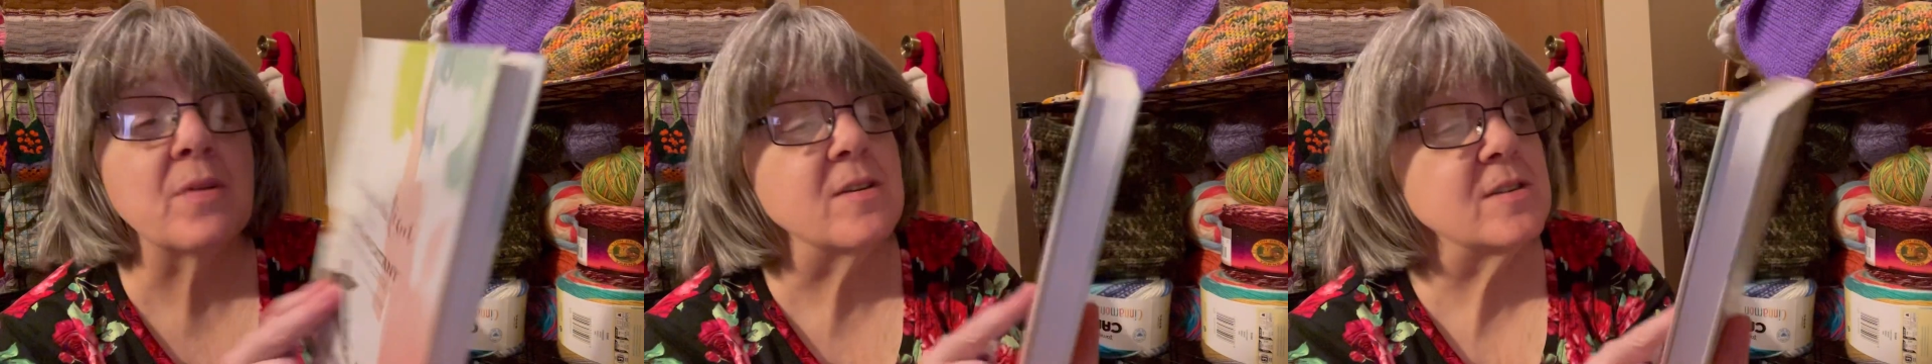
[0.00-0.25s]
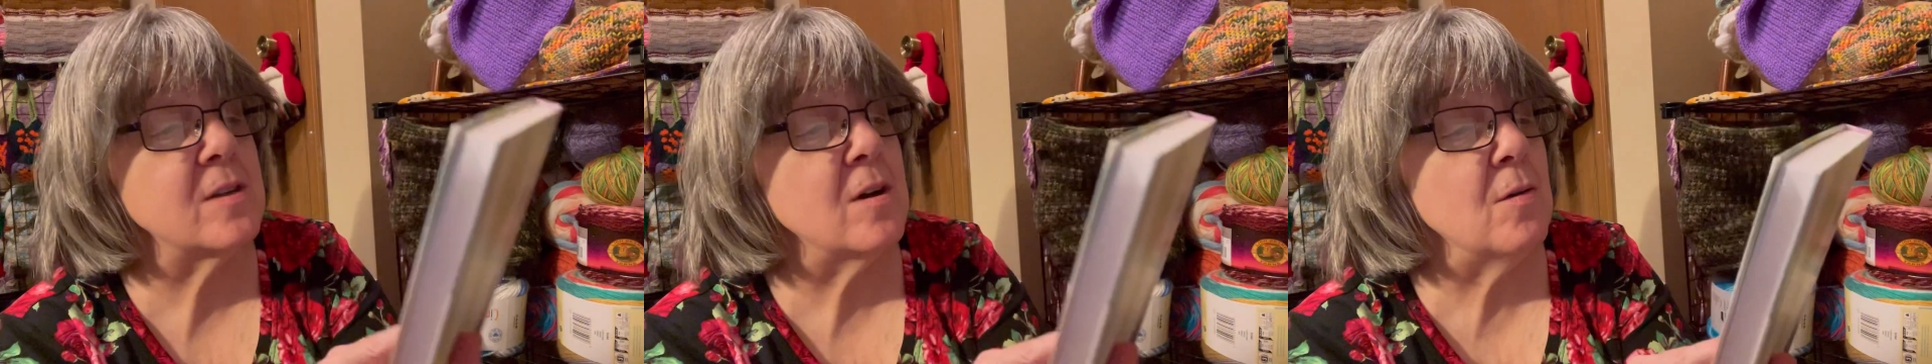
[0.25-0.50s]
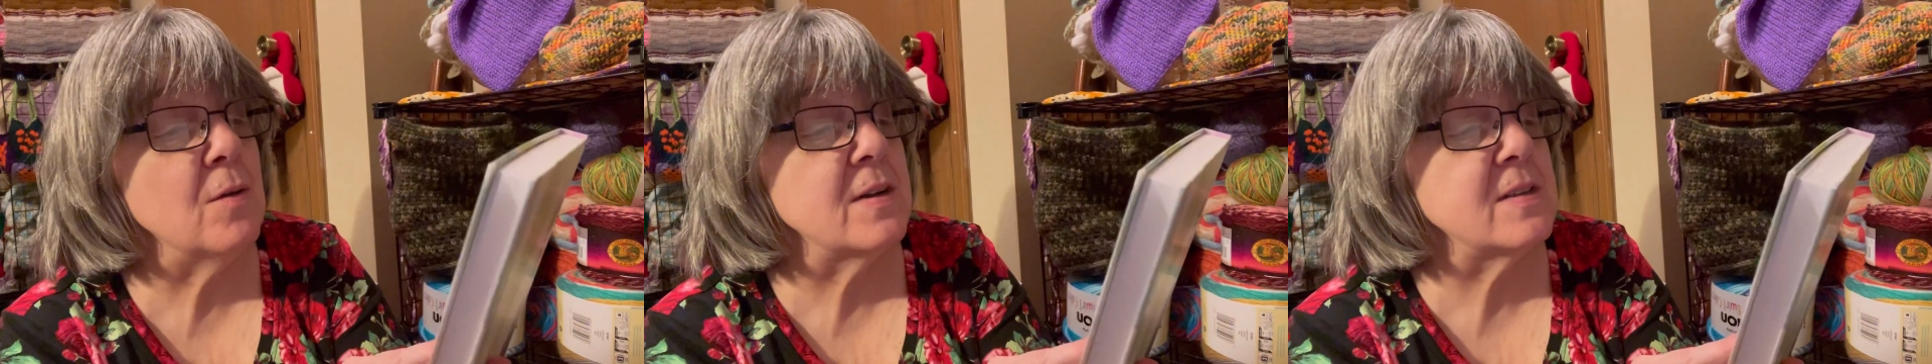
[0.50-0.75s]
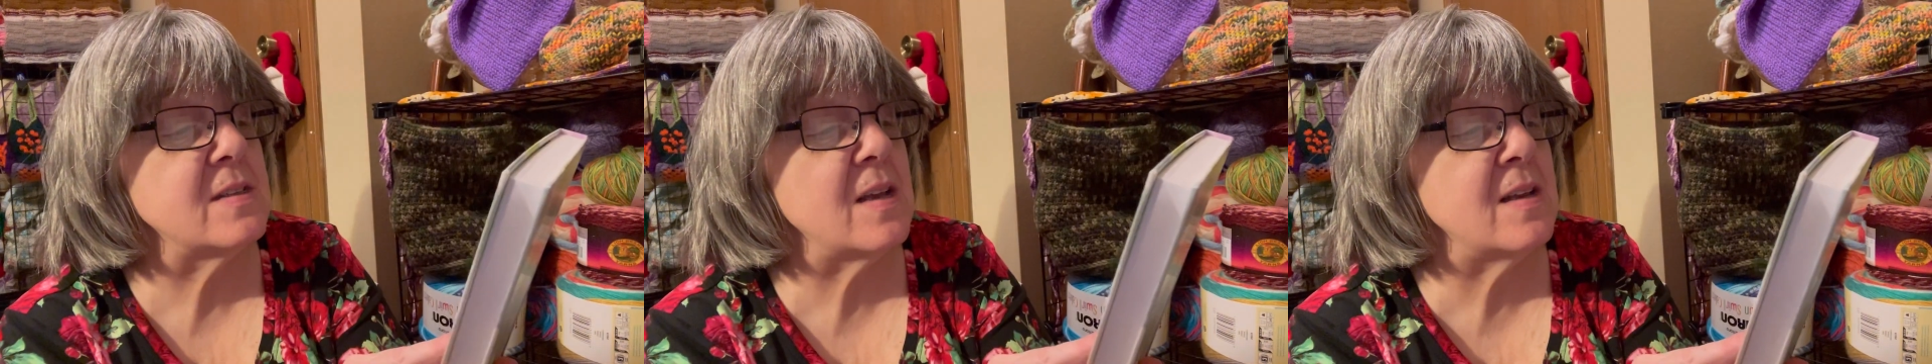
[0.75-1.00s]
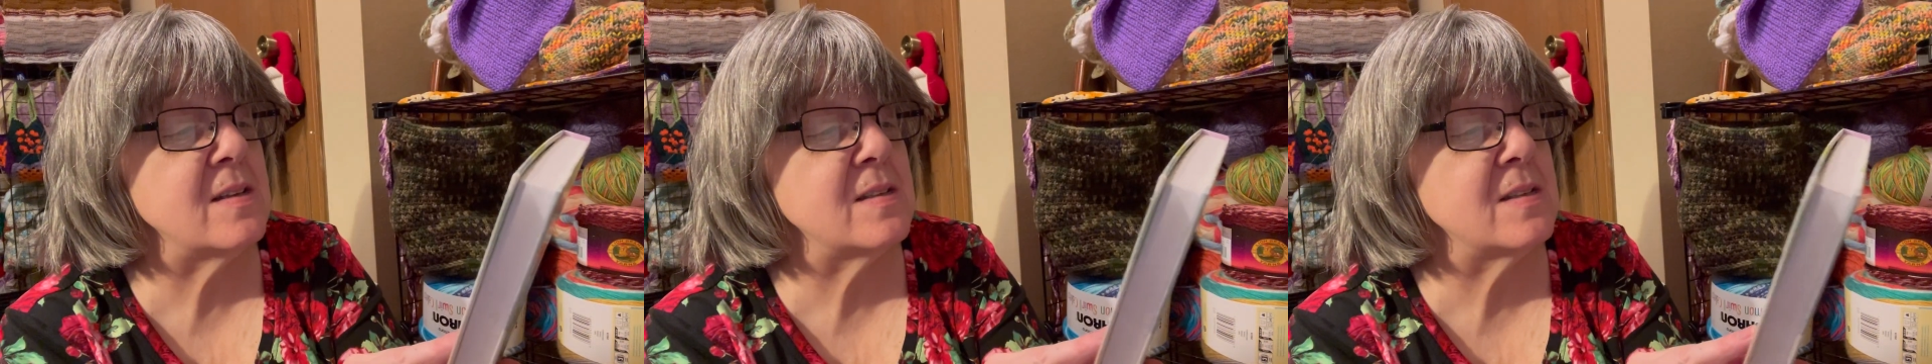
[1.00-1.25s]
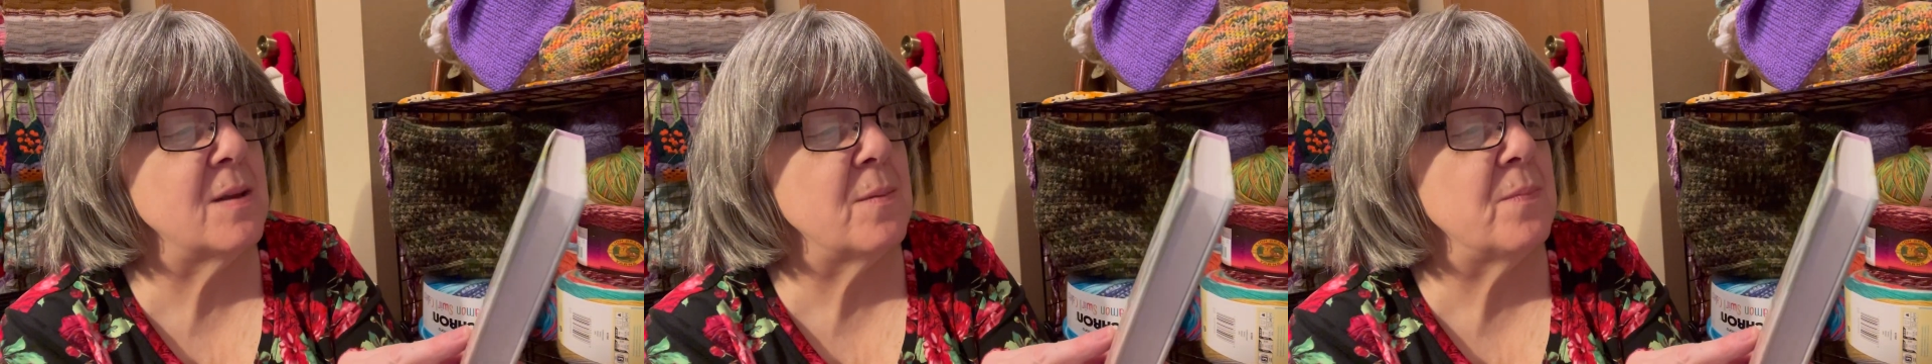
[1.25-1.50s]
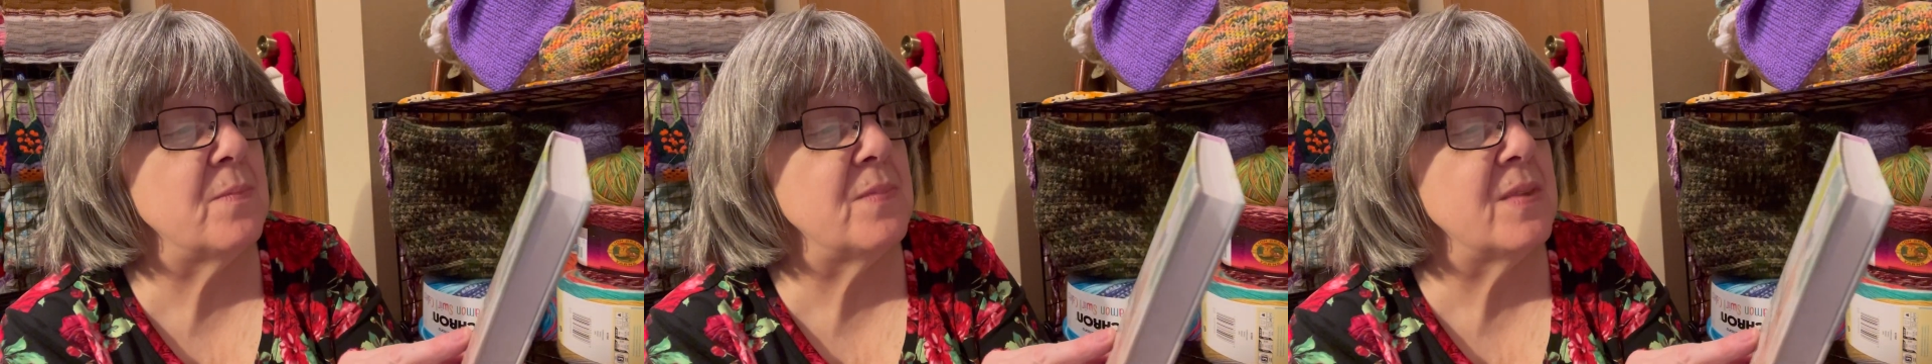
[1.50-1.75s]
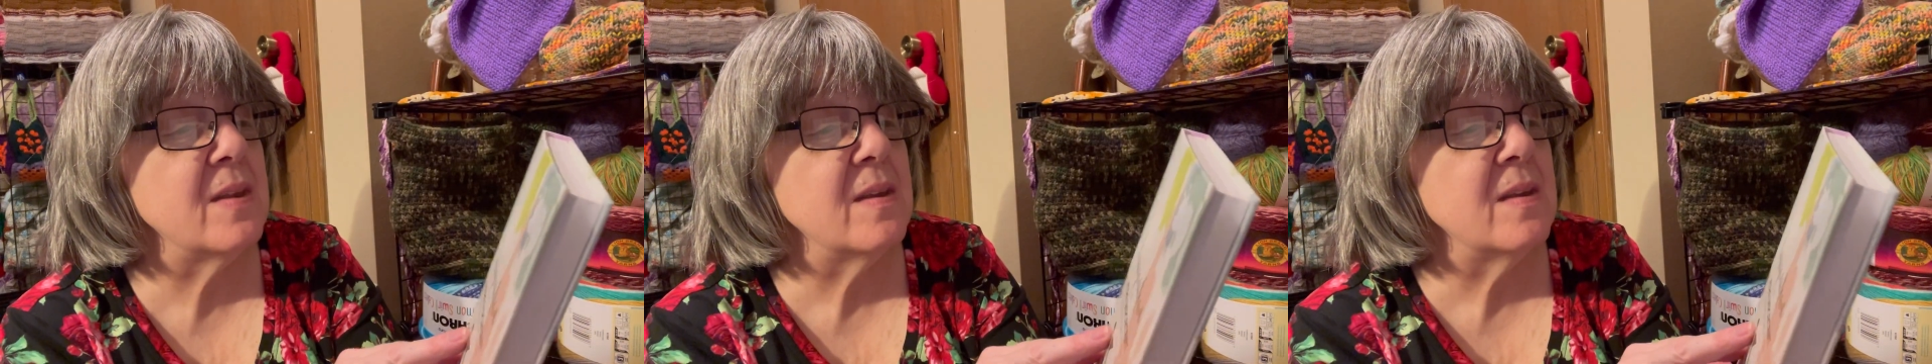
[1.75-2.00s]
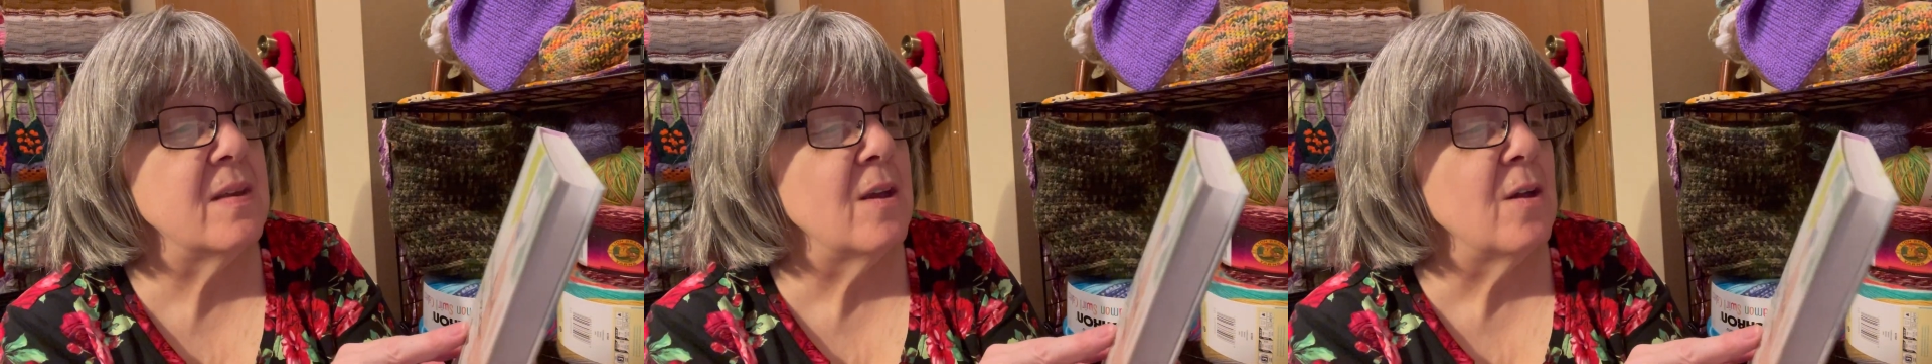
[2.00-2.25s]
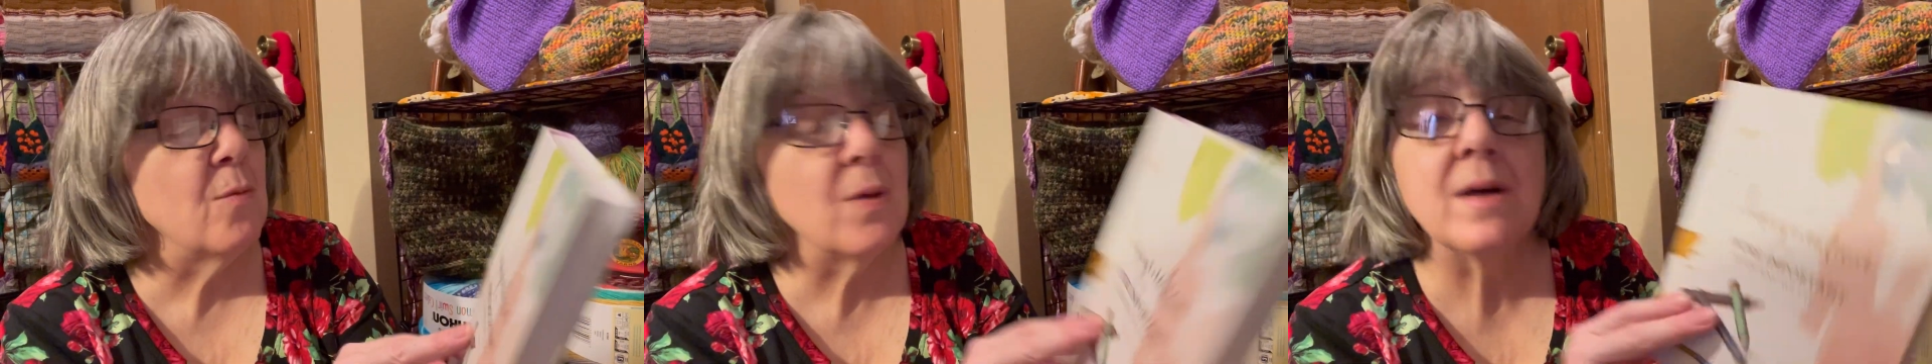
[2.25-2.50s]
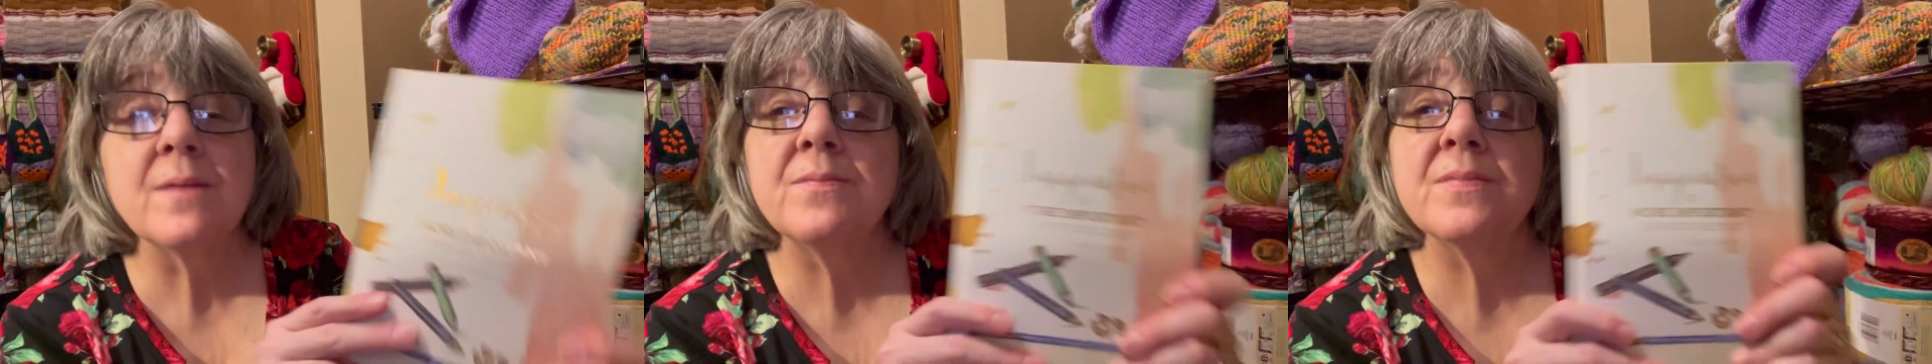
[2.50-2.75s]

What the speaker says: years ago, and it says, well,